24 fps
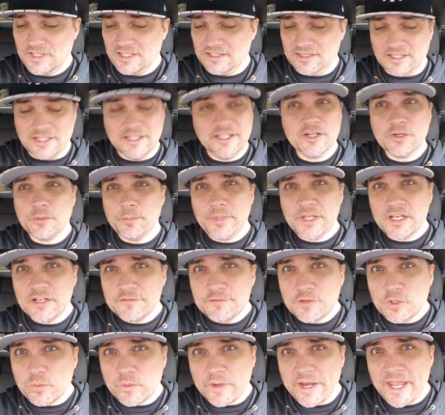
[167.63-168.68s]
A little bit
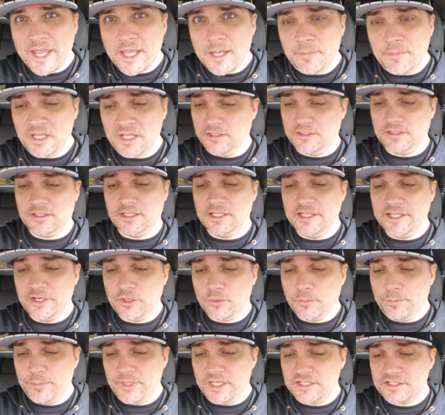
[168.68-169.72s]
of graham, a
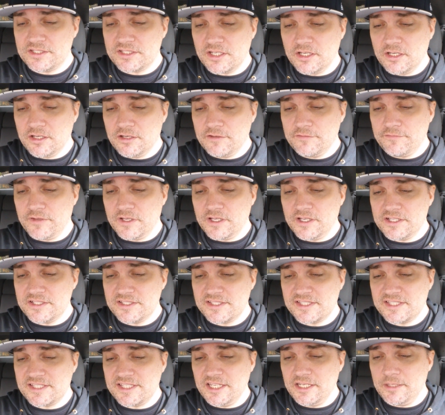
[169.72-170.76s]
little bit of uh,
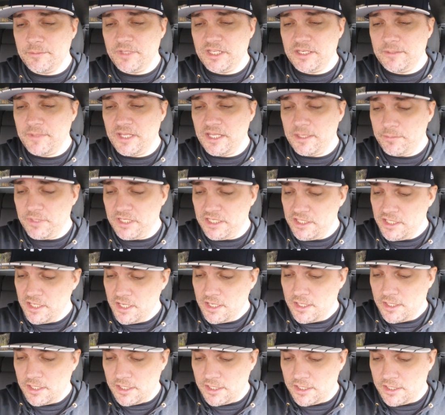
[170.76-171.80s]
cinnamon maybe,
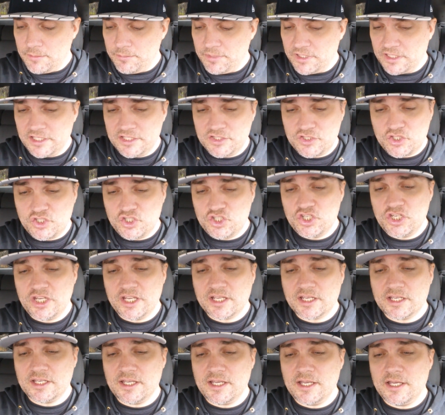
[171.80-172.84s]
uh, but let's
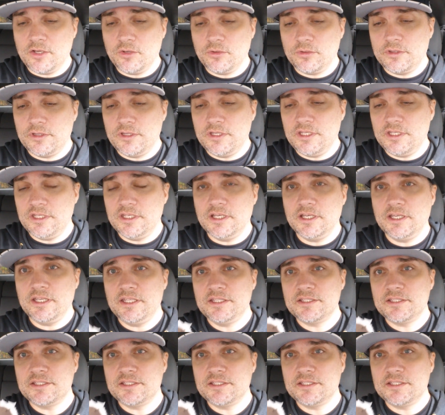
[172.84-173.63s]
check out the uh,